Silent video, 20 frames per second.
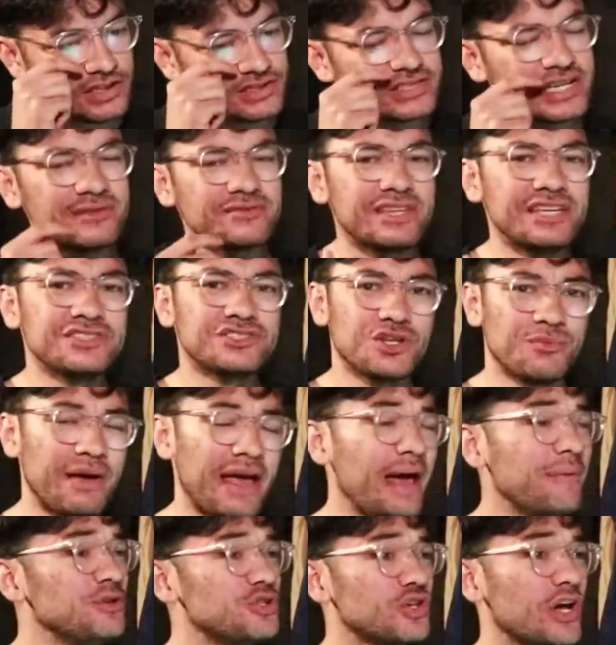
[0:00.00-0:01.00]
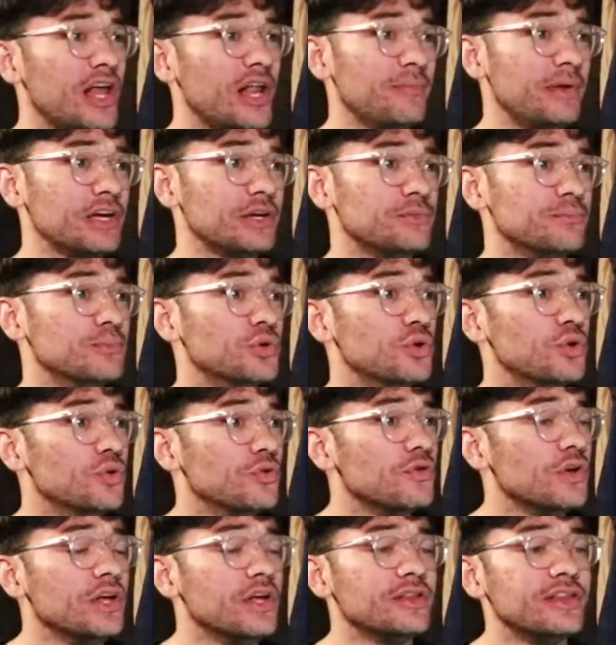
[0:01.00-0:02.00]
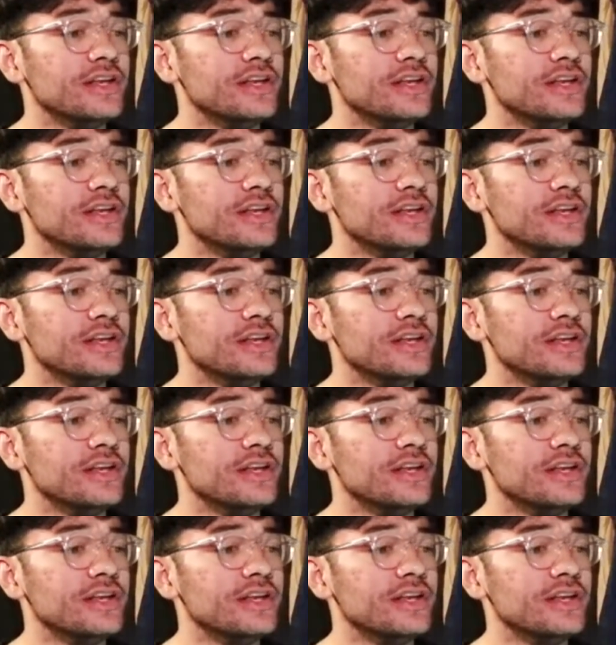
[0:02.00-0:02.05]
Same thing. So Miami's trying to make a move.